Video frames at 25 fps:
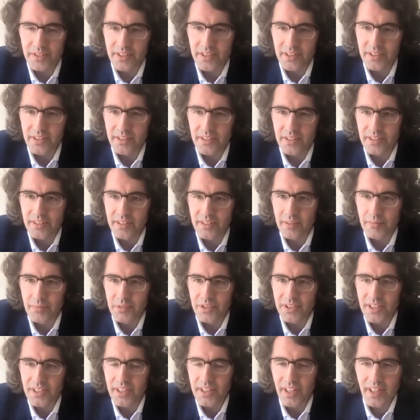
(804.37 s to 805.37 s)
And I
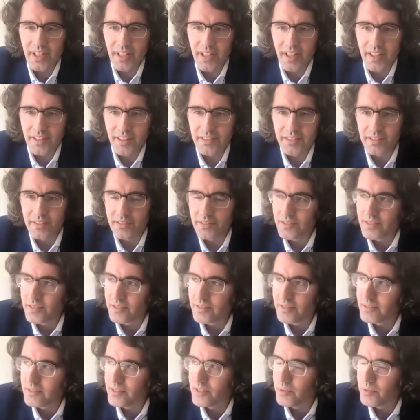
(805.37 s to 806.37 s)
must say, I had
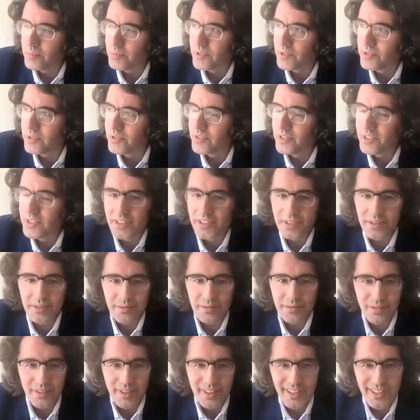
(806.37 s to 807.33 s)
the opportunity to